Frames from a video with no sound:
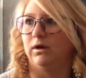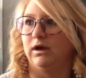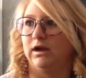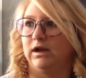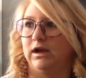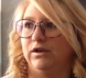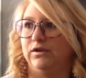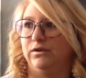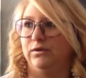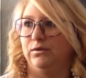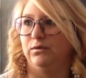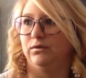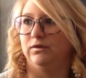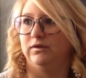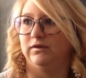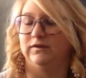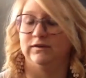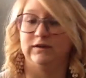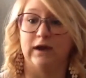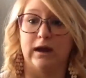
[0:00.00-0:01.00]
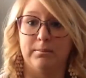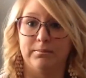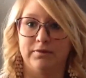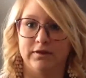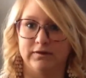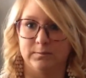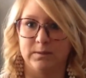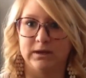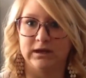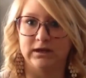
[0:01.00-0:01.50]
I do to stop
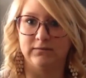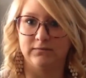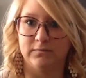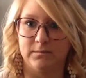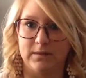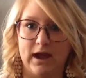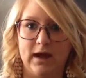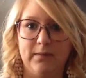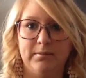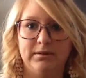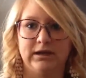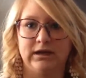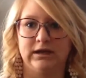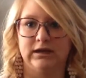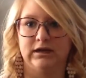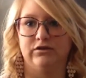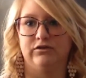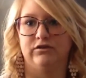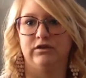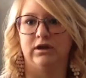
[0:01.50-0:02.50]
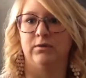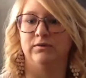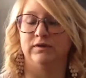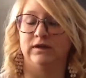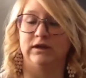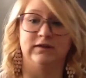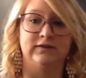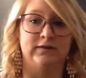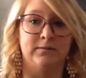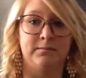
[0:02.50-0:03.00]
this pain from happening? And I was
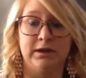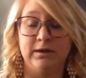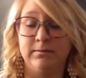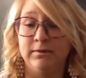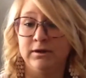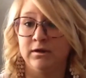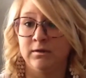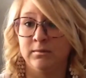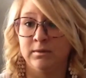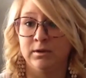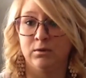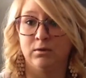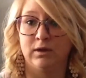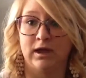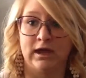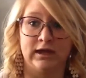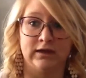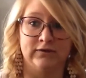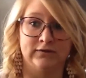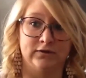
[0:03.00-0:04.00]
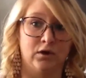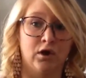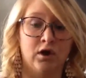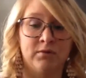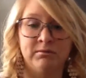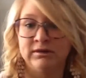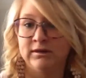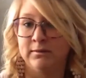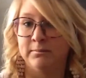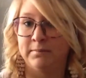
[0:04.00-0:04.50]
like, is the baby going to be okay? Is it
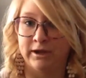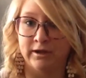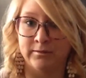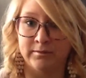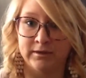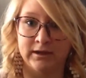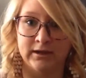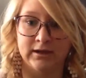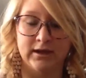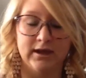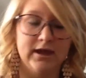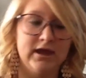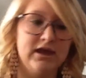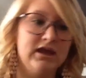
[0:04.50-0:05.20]
harming the baby?